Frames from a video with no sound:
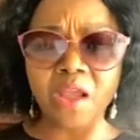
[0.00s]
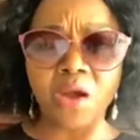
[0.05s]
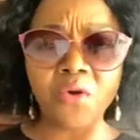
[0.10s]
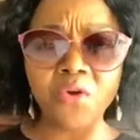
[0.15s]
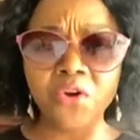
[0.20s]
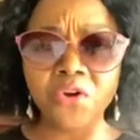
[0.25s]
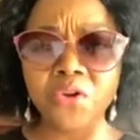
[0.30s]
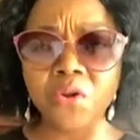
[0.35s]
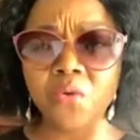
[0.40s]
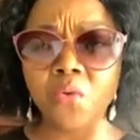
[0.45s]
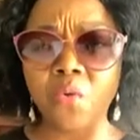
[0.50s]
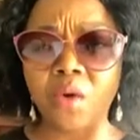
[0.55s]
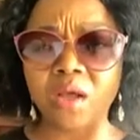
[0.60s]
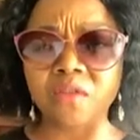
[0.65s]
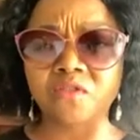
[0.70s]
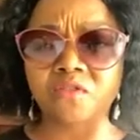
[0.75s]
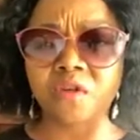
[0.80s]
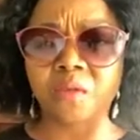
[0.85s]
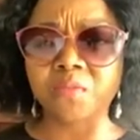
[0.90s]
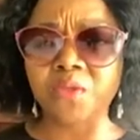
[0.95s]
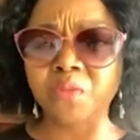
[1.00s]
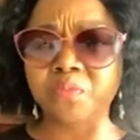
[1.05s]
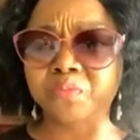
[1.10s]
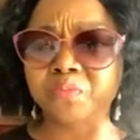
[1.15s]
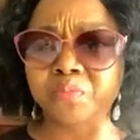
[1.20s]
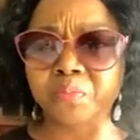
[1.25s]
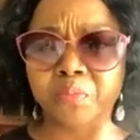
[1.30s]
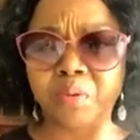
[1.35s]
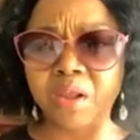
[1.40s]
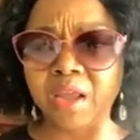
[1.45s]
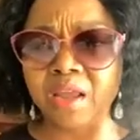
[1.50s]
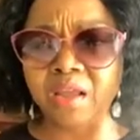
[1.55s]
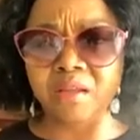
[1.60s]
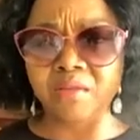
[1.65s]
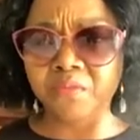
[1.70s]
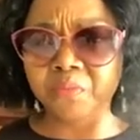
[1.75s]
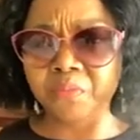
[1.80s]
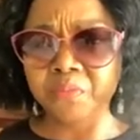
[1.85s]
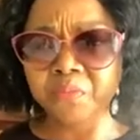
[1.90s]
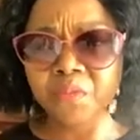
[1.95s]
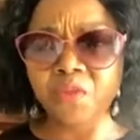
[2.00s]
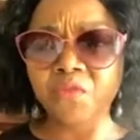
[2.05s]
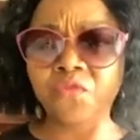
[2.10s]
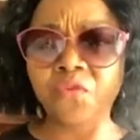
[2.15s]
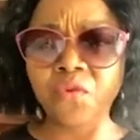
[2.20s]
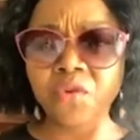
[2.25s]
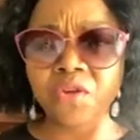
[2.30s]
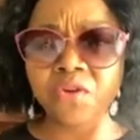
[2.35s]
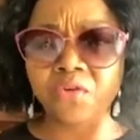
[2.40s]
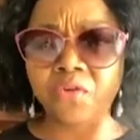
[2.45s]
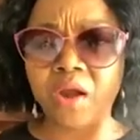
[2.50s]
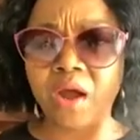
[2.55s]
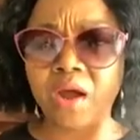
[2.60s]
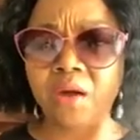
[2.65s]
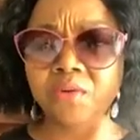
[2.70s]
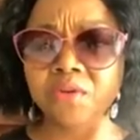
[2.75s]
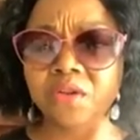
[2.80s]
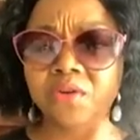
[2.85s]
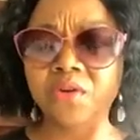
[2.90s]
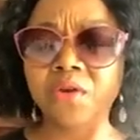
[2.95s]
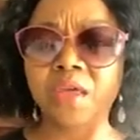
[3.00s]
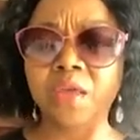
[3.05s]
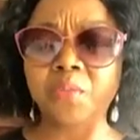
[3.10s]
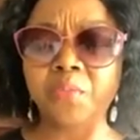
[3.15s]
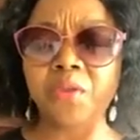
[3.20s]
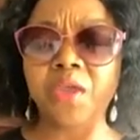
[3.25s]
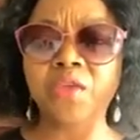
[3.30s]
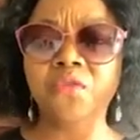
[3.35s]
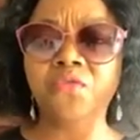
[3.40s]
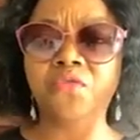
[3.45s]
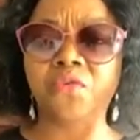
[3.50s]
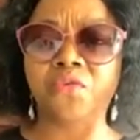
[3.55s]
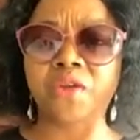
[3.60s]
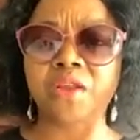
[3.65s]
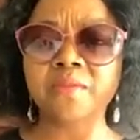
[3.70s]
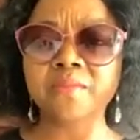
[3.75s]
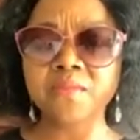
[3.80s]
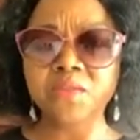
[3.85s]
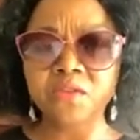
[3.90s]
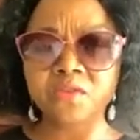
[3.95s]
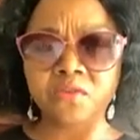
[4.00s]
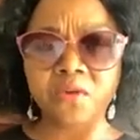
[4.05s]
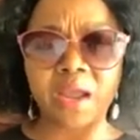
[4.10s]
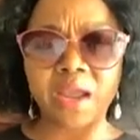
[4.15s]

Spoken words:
They're already on WhatsApp. They're playing, fooling around. They don't get paid for it.